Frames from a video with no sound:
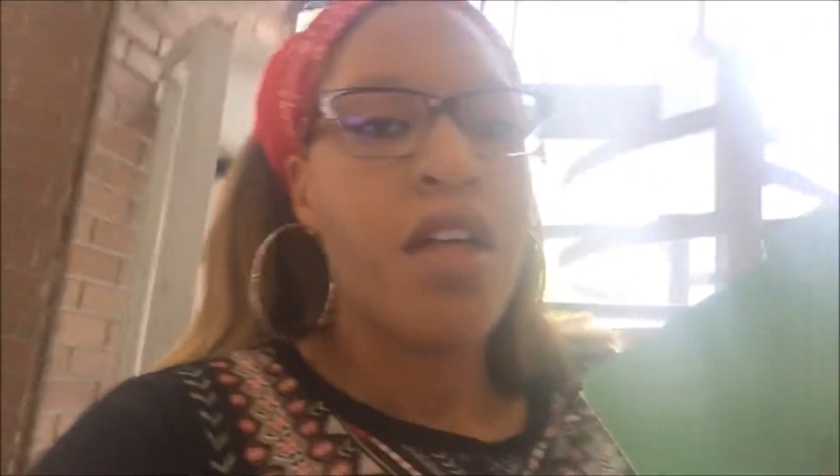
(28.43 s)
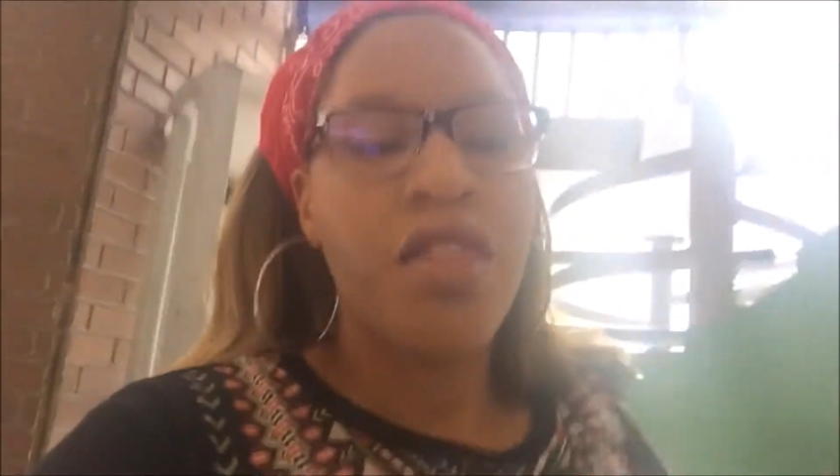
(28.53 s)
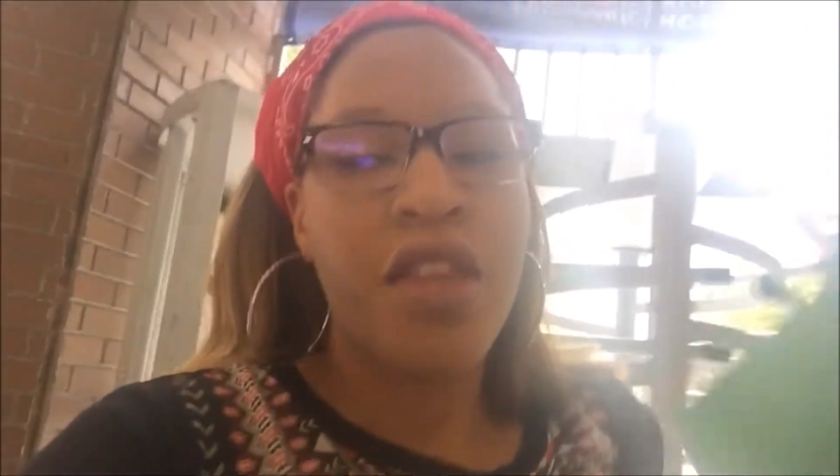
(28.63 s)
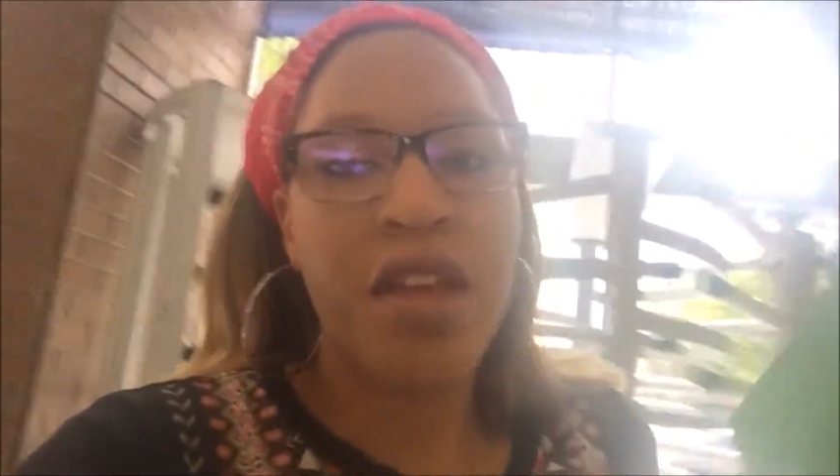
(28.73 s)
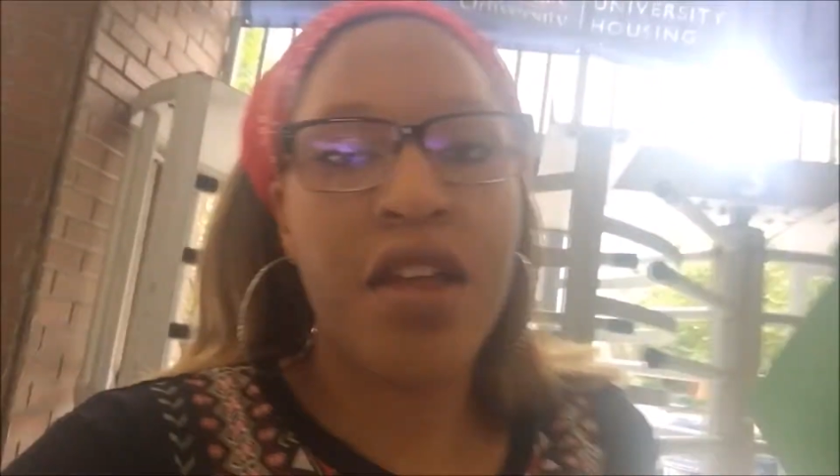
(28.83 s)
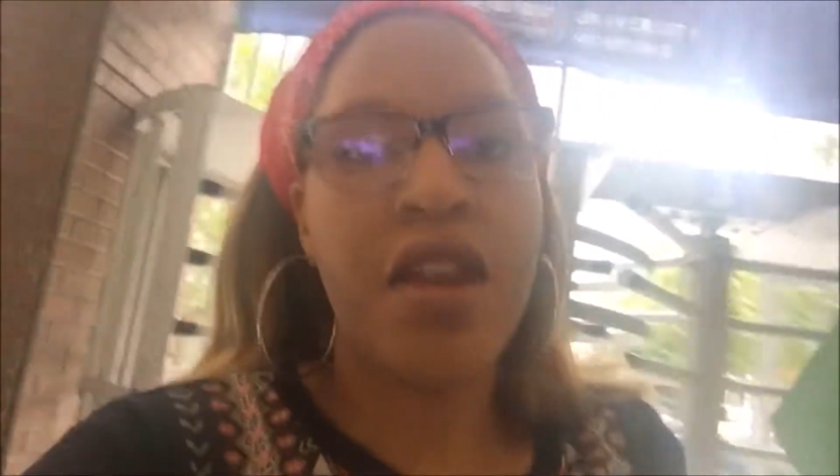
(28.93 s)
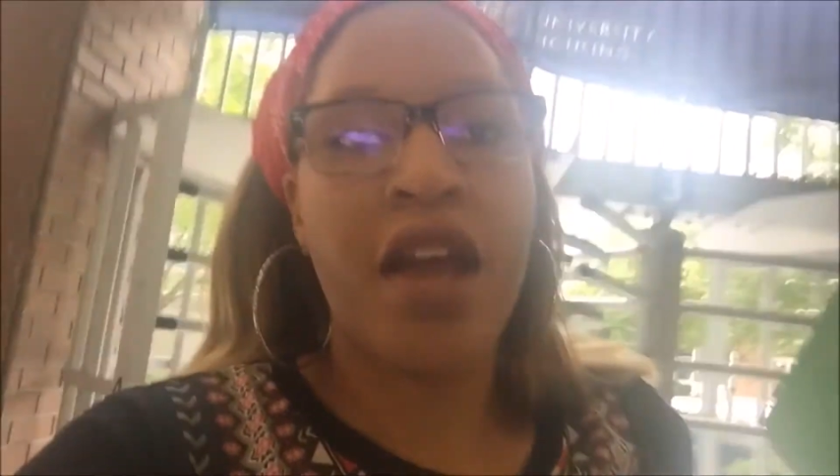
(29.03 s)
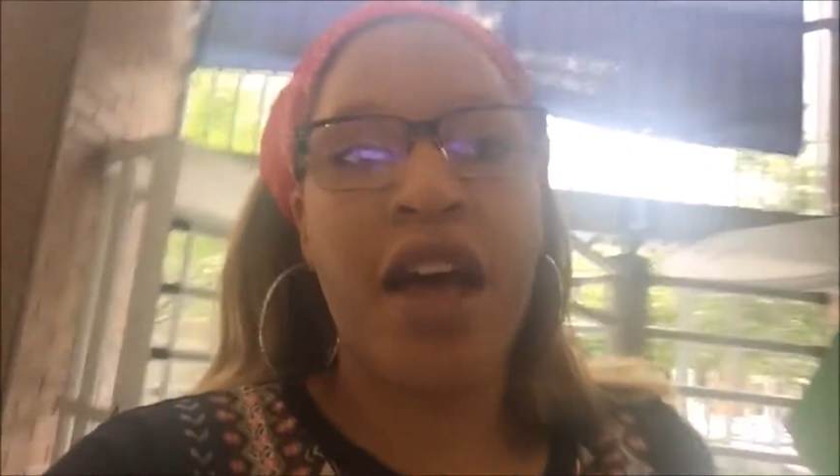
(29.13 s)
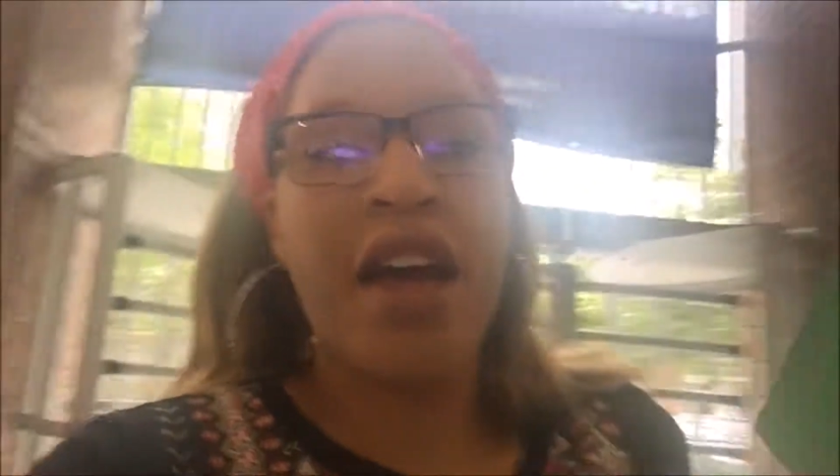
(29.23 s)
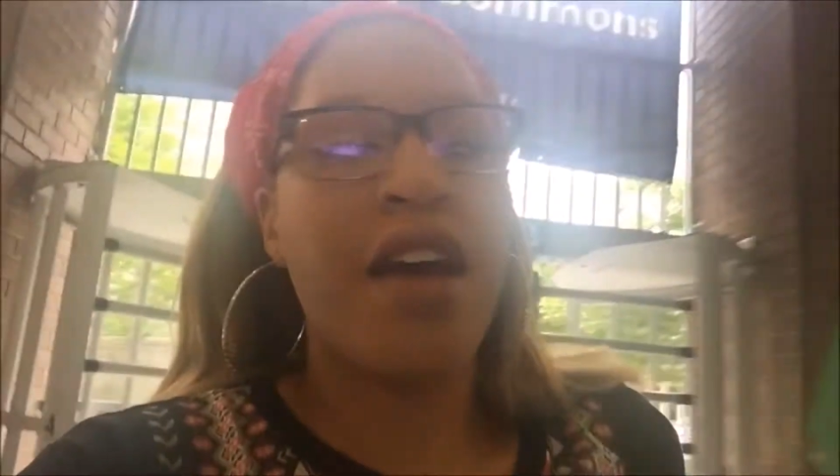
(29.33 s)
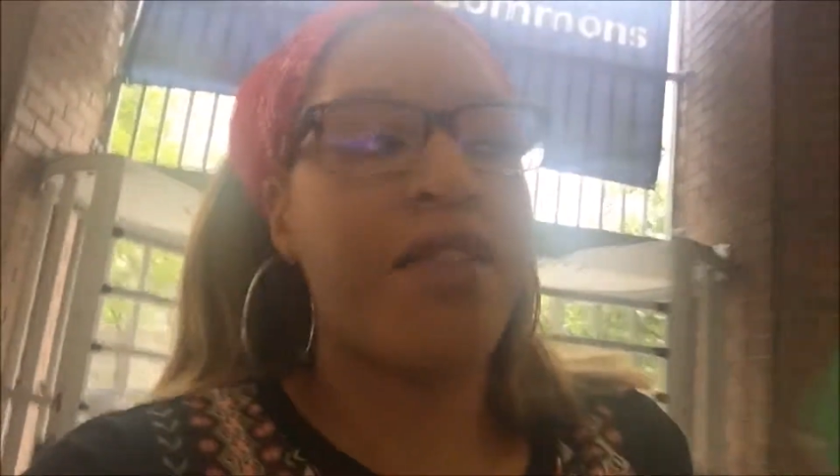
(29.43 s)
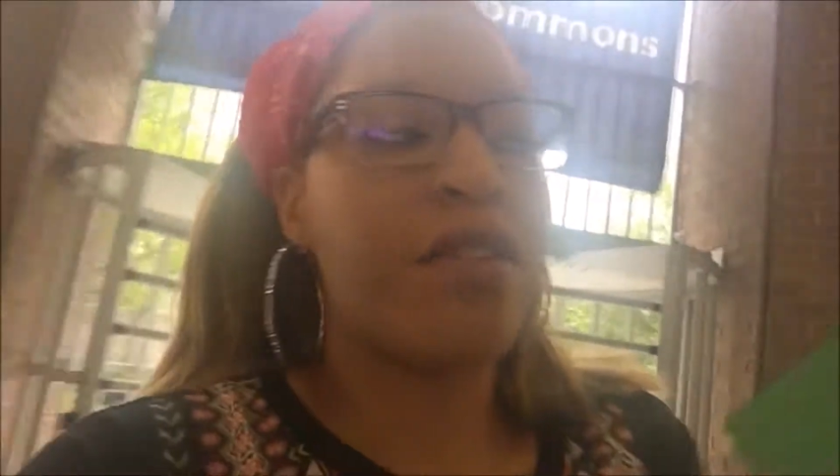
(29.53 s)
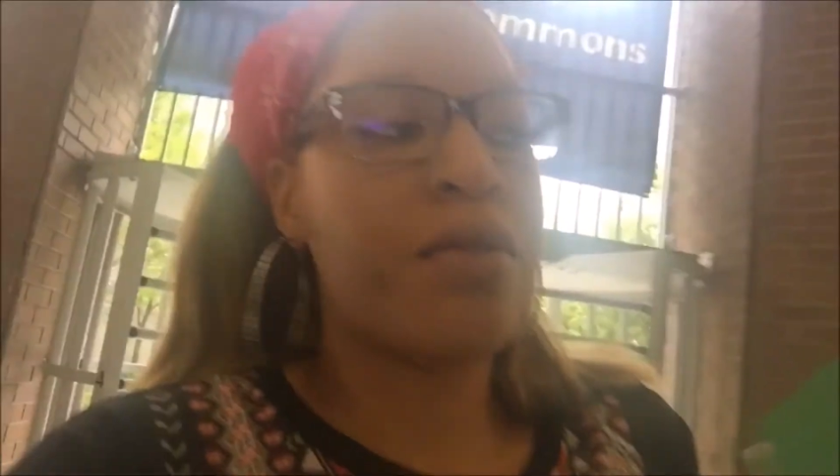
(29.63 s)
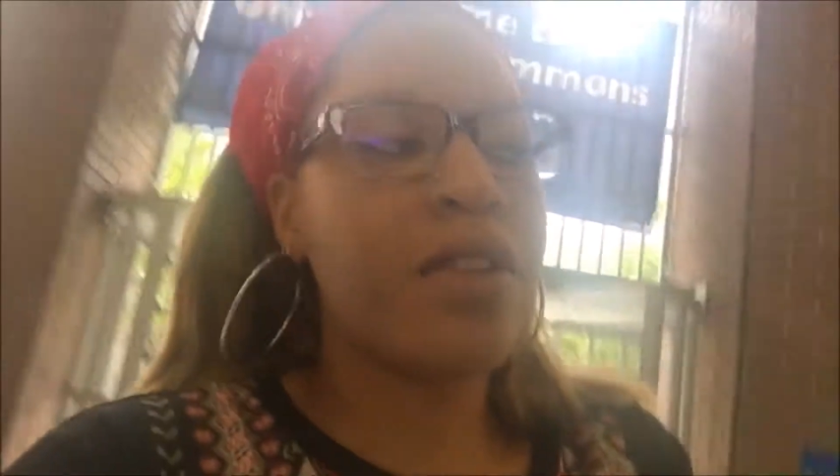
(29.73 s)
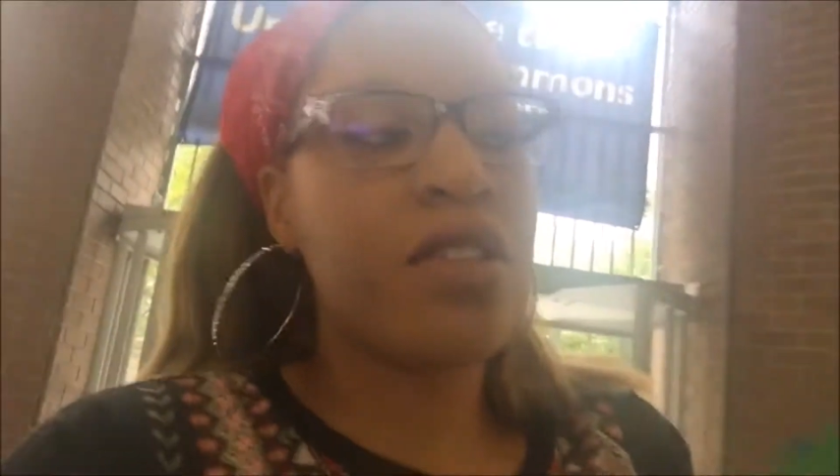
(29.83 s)
Then I have
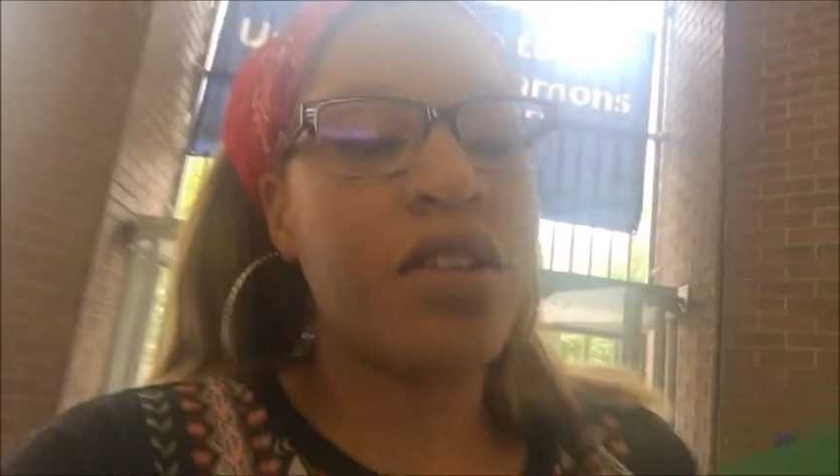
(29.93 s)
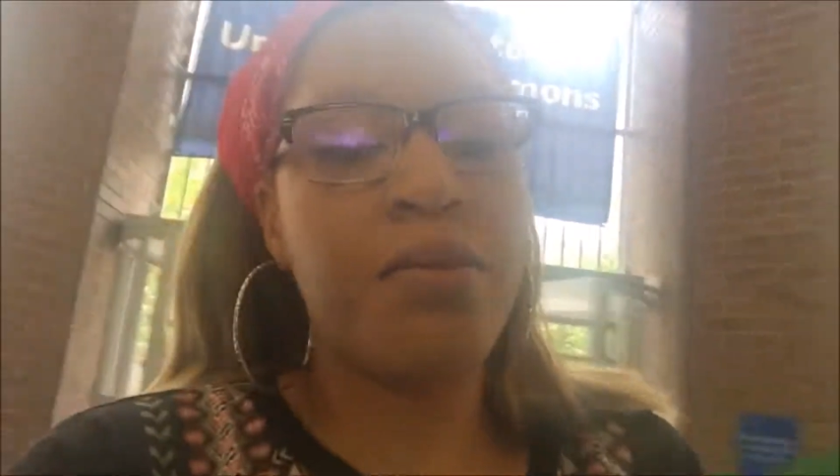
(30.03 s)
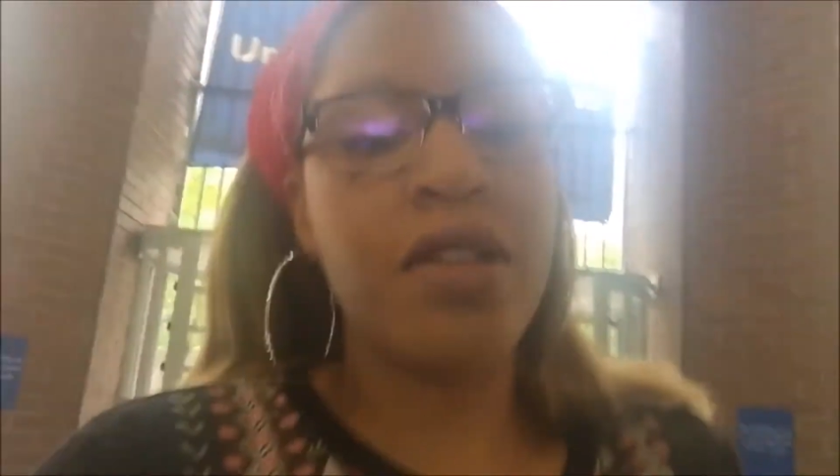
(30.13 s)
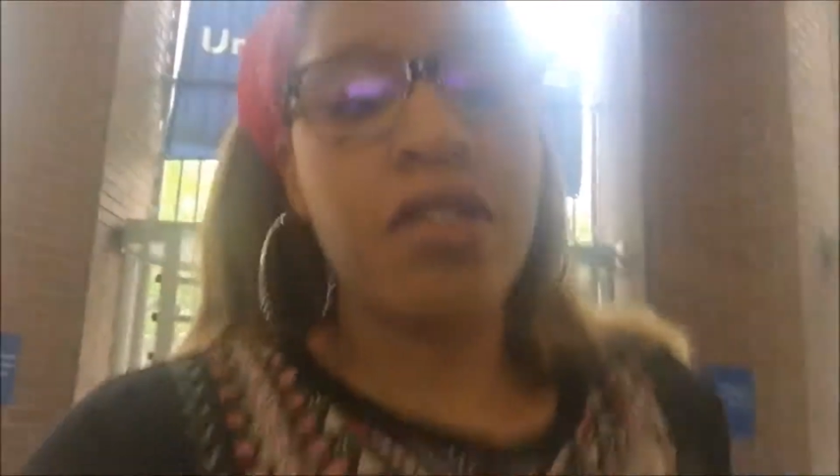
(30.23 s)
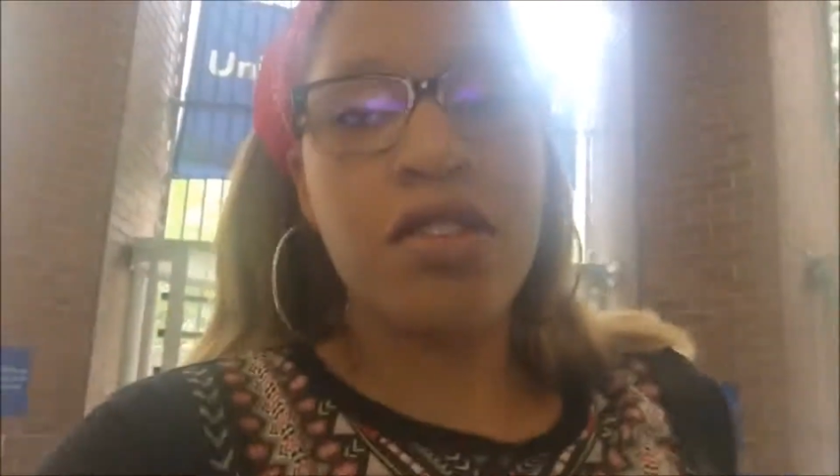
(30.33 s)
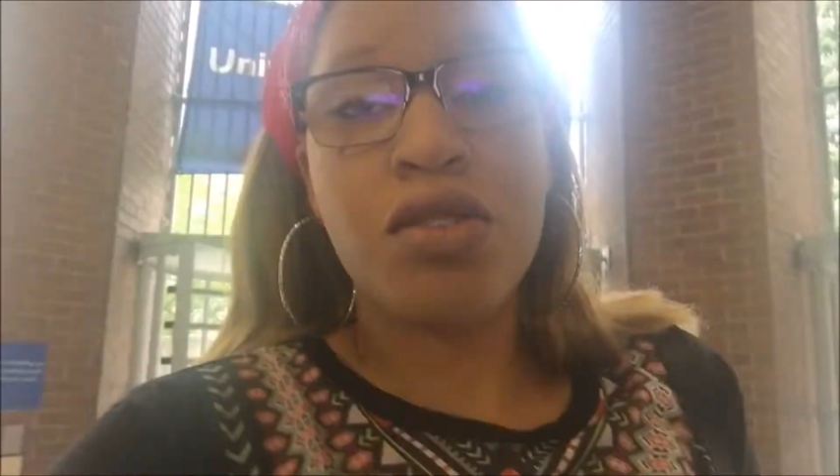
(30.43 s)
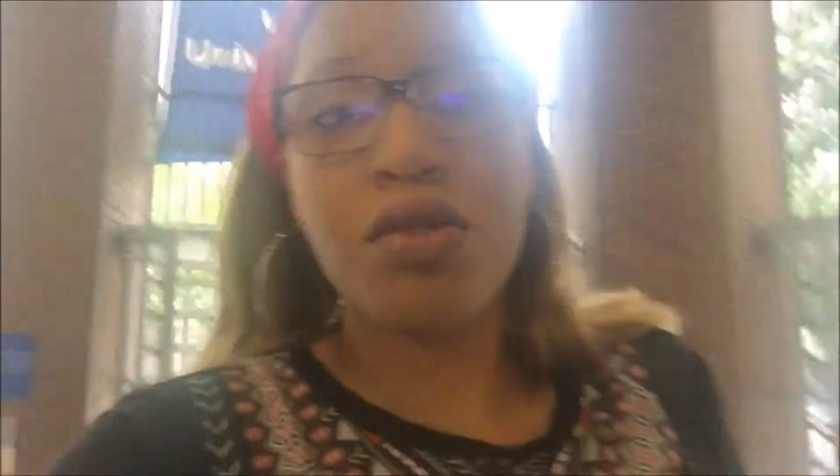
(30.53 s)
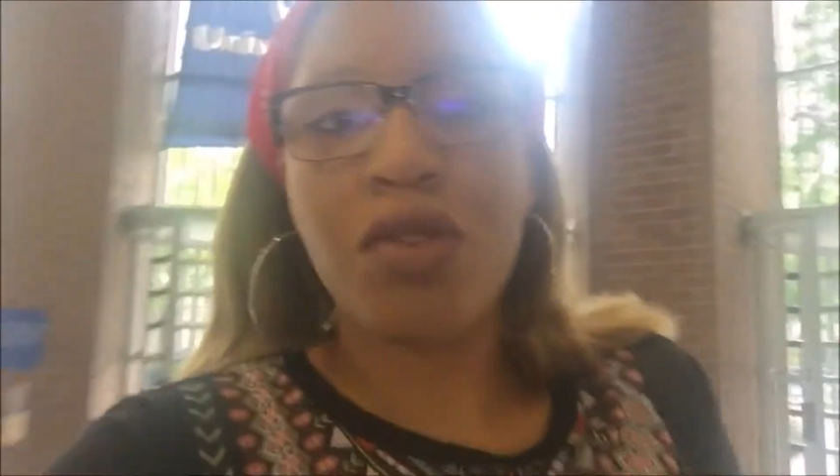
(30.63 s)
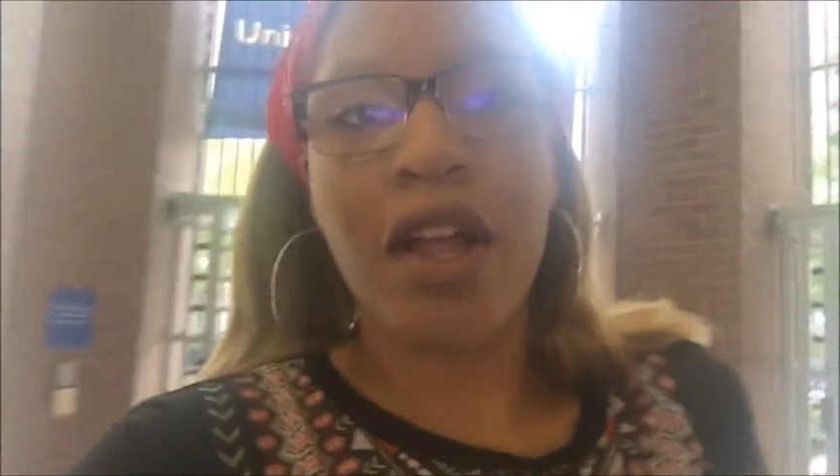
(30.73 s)
to run to the business school.